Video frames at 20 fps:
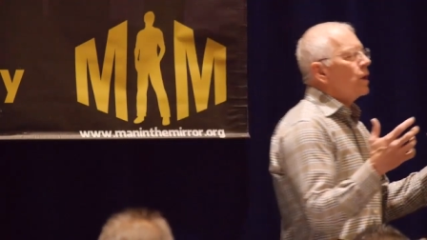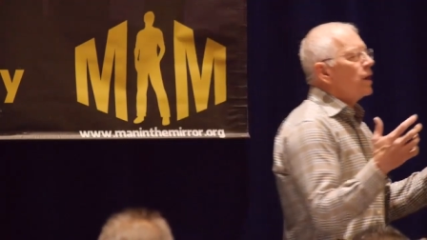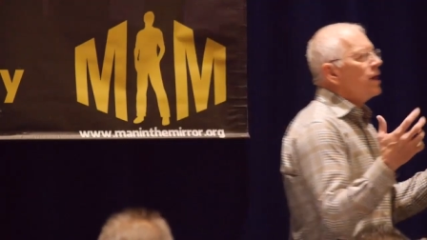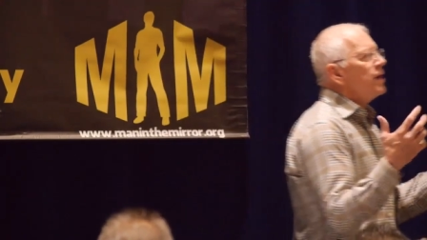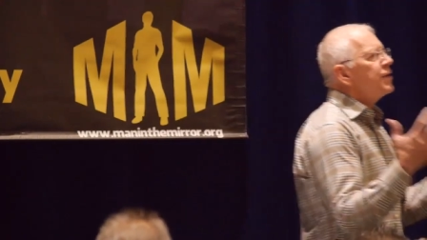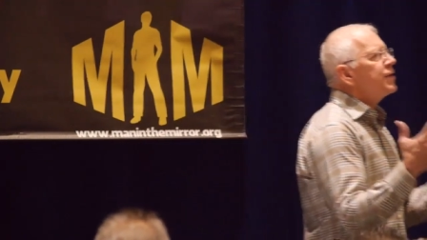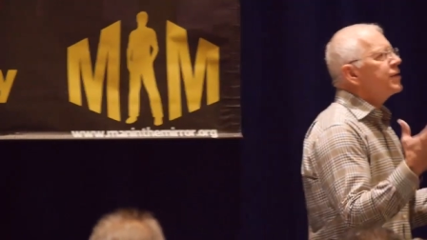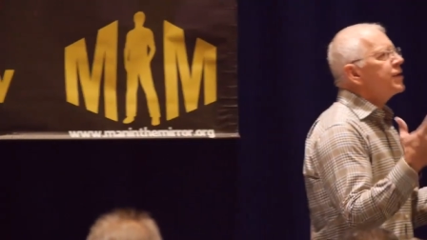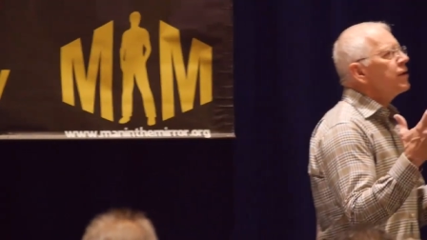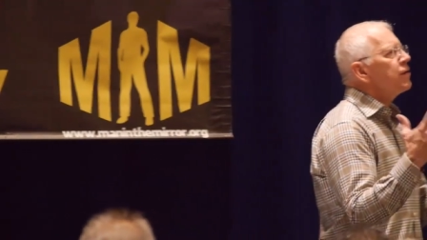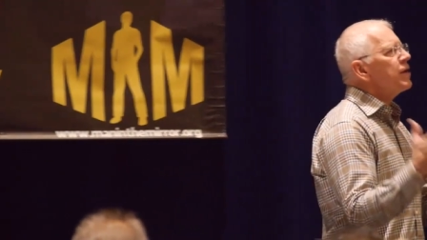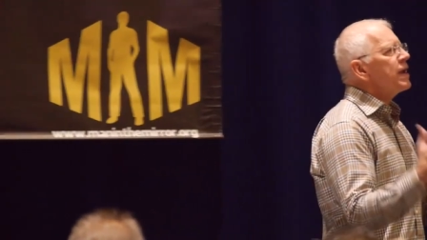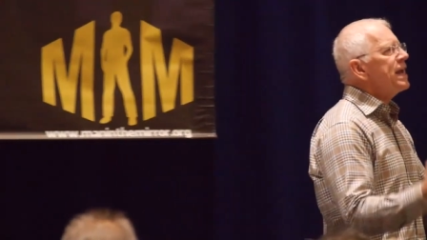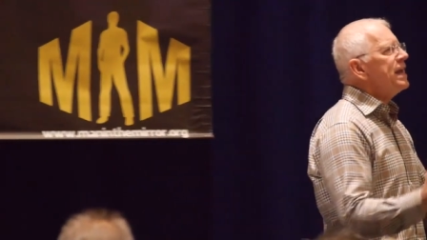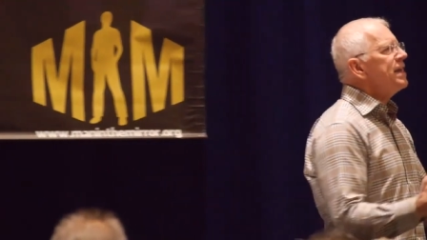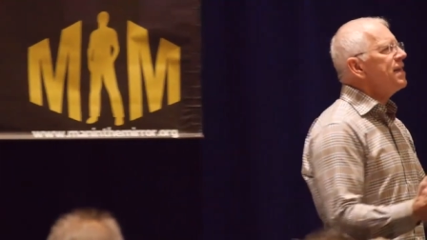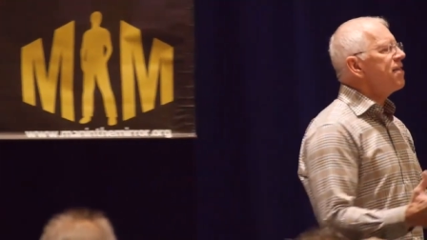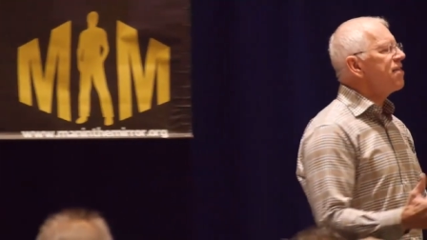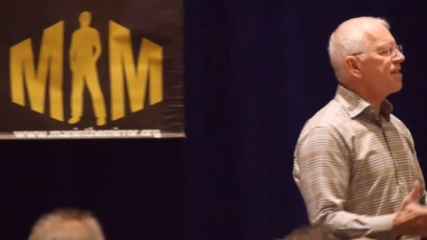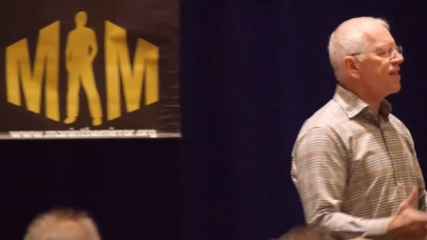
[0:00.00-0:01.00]
is there
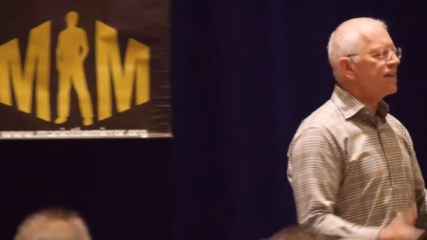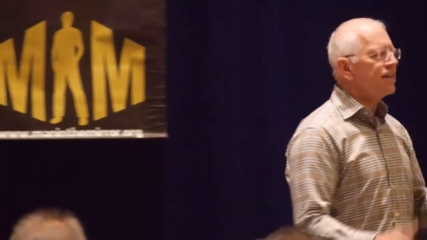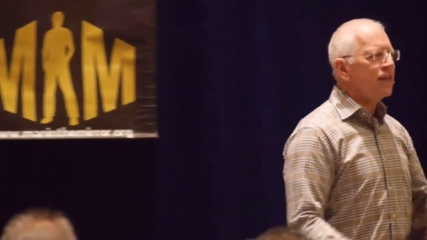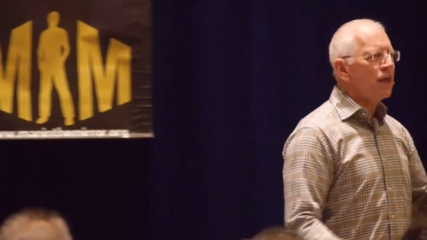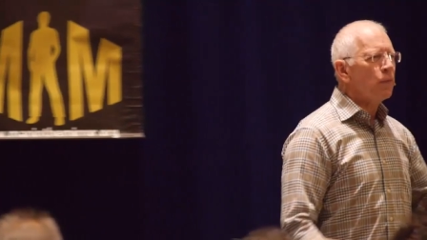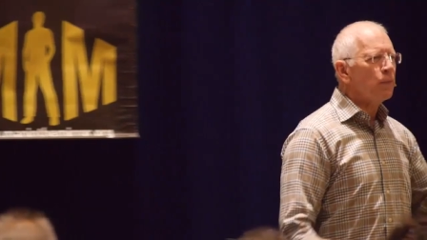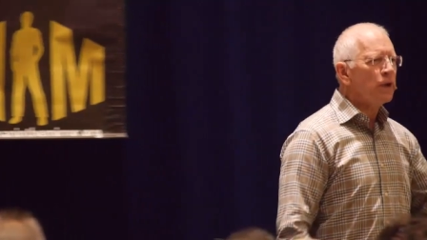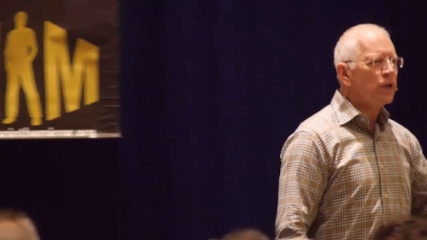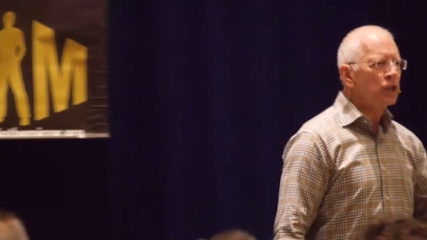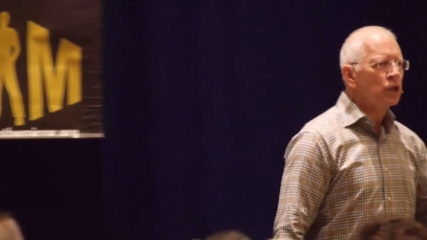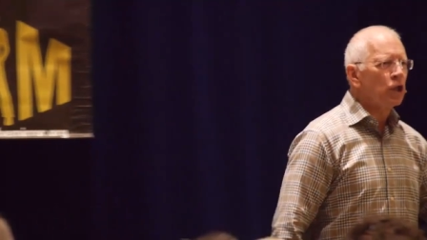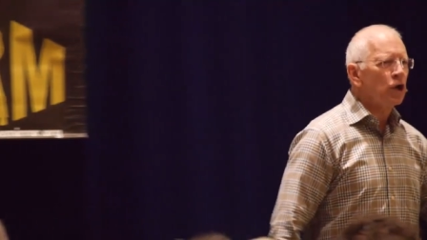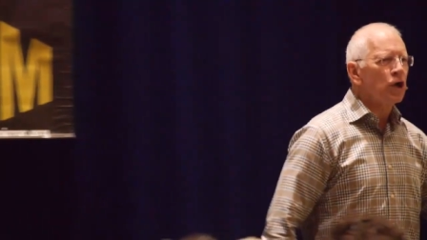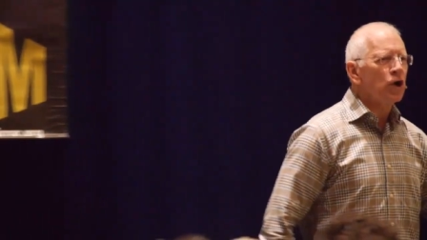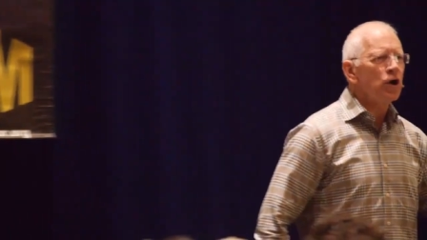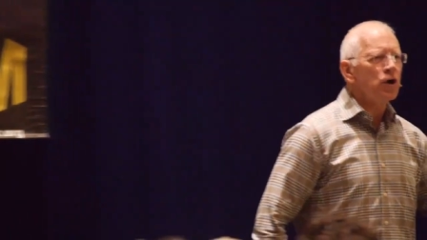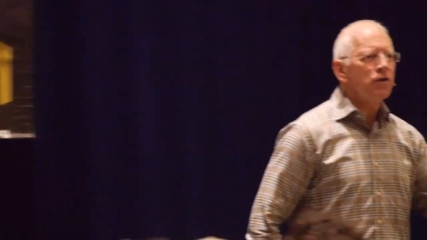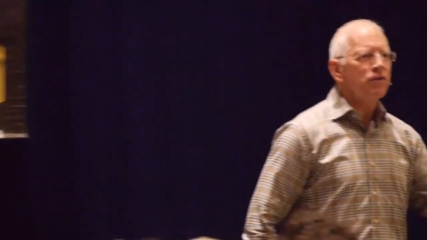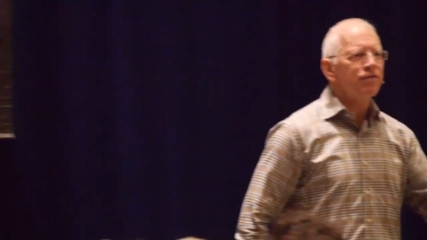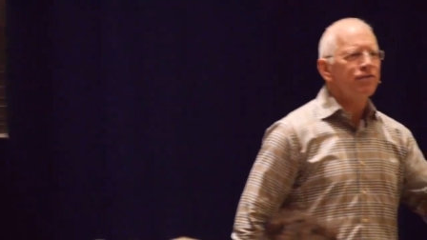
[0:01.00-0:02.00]
anything that we
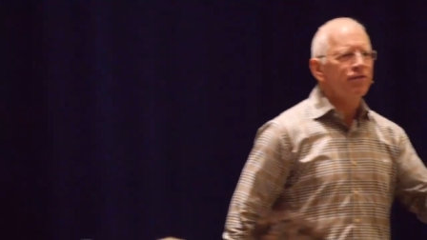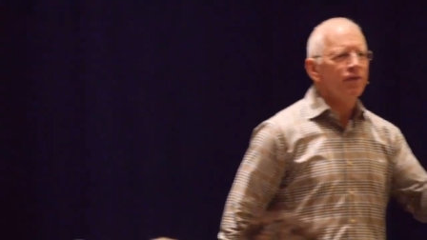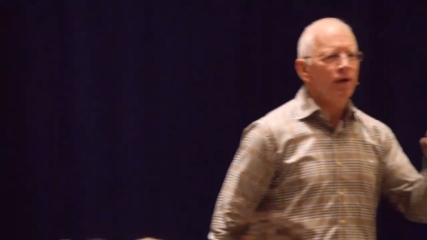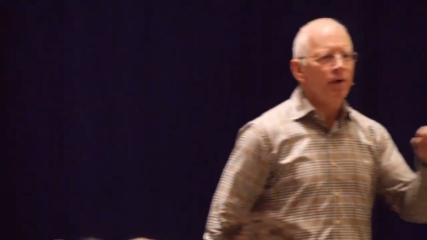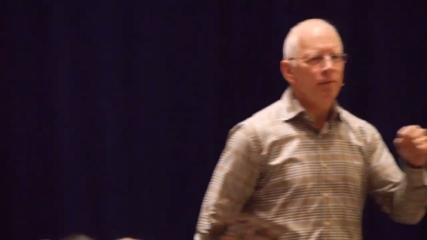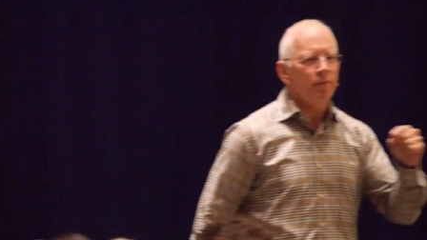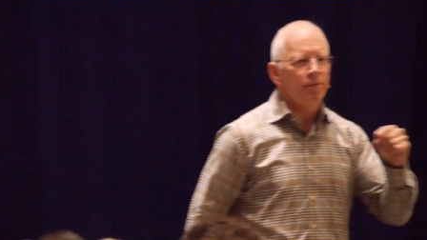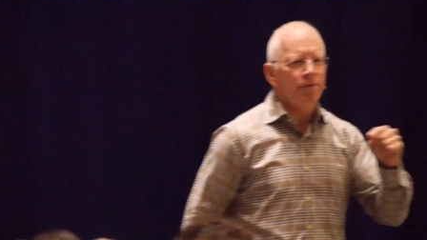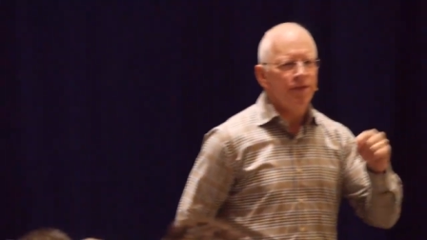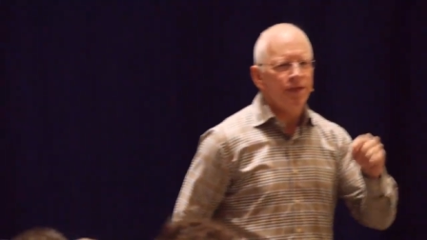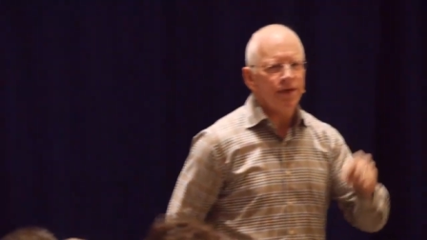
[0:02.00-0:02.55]
learned from